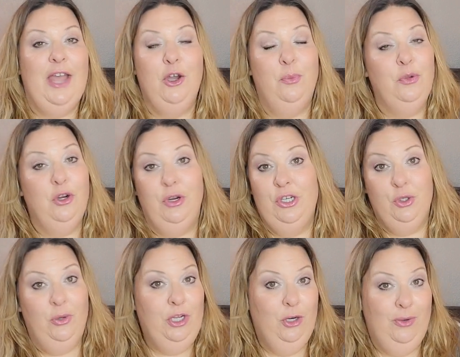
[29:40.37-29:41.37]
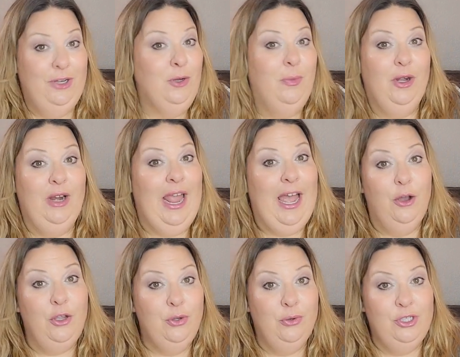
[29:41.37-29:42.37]
I hope you're enjoying your week no matter
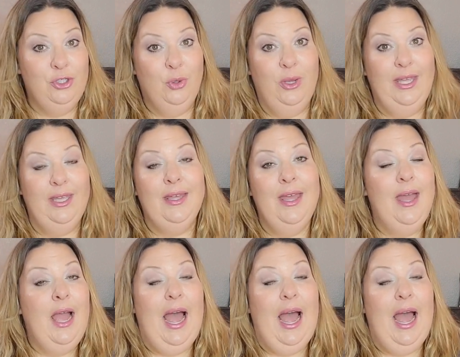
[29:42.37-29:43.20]
how you enjoy it.